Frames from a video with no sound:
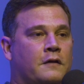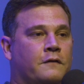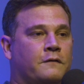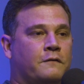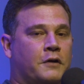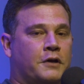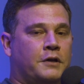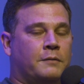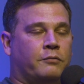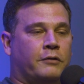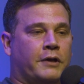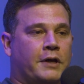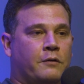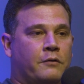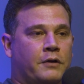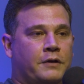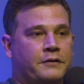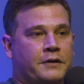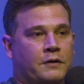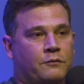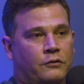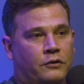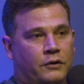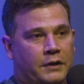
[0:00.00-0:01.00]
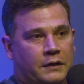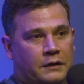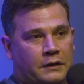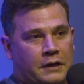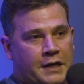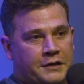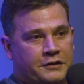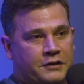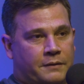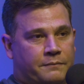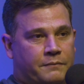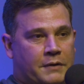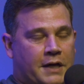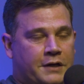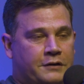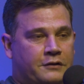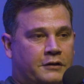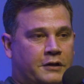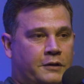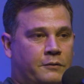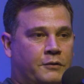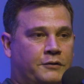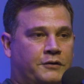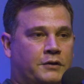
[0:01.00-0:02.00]
fun to play with, and really lines up
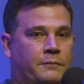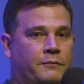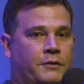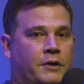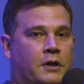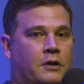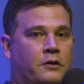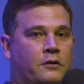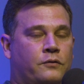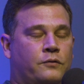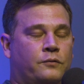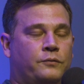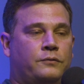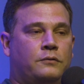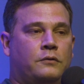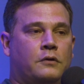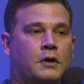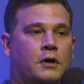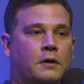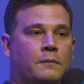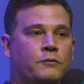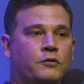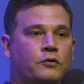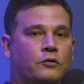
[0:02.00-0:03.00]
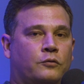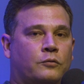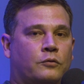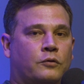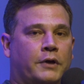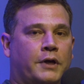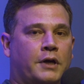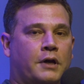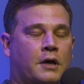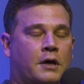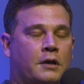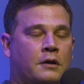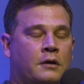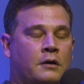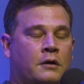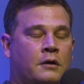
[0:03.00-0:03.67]
nicely with some of the other tools we're working on.